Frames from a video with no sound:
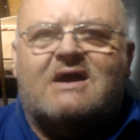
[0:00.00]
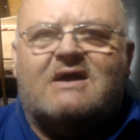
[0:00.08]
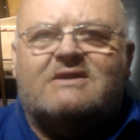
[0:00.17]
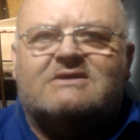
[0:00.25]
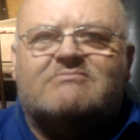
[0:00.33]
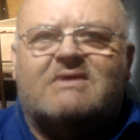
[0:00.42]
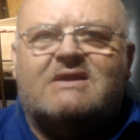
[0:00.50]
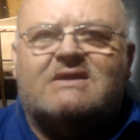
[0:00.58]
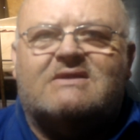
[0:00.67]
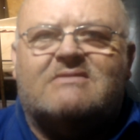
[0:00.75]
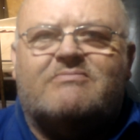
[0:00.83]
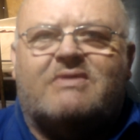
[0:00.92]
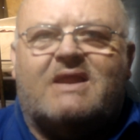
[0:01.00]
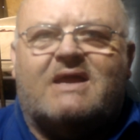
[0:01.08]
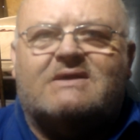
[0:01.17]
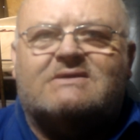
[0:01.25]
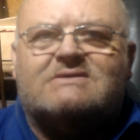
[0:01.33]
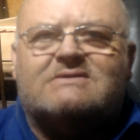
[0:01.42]
and as many of the
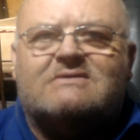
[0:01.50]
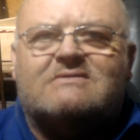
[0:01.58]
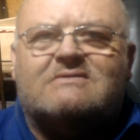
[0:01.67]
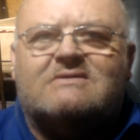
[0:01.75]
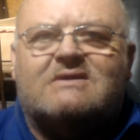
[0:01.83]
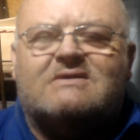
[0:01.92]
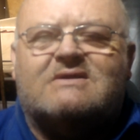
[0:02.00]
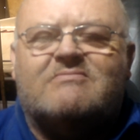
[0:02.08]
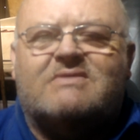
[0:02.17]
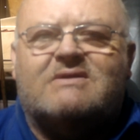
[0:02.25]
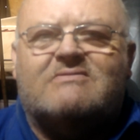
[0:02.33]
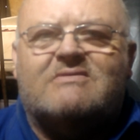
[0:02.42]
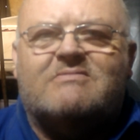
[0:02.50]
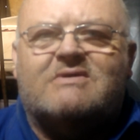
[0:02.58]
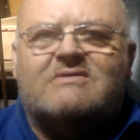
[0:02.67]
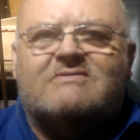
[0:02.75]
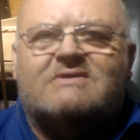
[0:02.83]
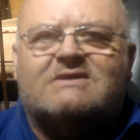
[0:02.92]
planks that can be
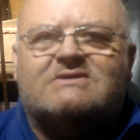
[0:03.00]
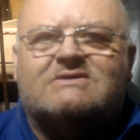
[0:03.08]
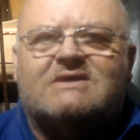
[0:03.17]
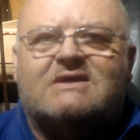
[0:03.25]
removed this